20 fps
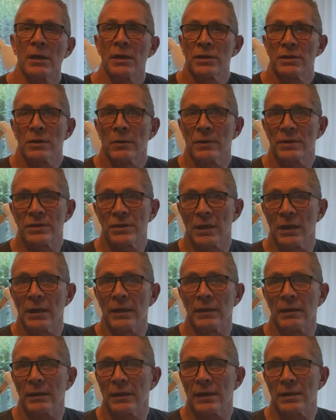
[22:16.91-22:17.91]
So it's
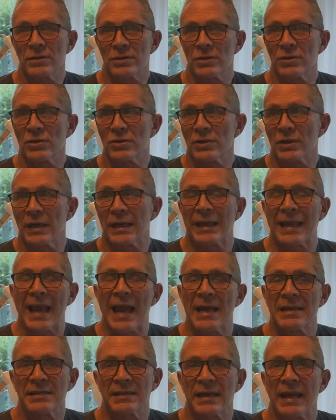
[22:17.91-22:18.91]
just gonna
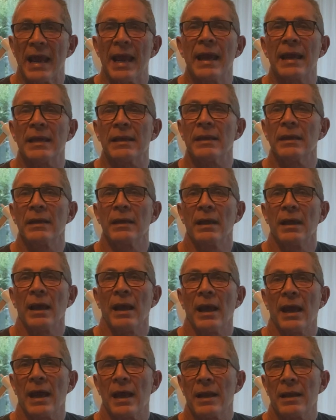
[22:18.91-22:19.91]
cascade,
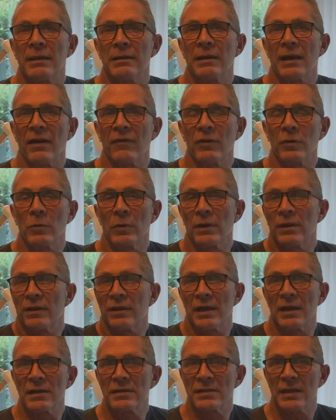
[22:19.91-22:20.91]
and everyone
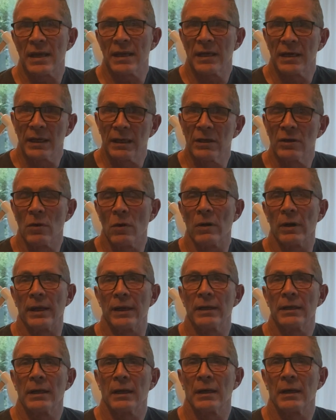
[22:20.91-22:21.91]
thinks they can ignore
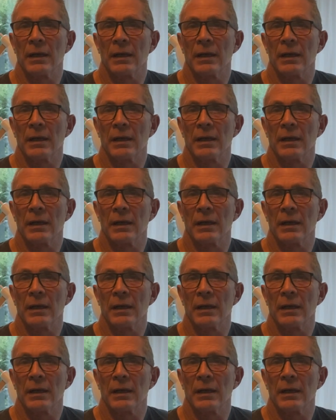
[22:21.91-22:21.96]
it.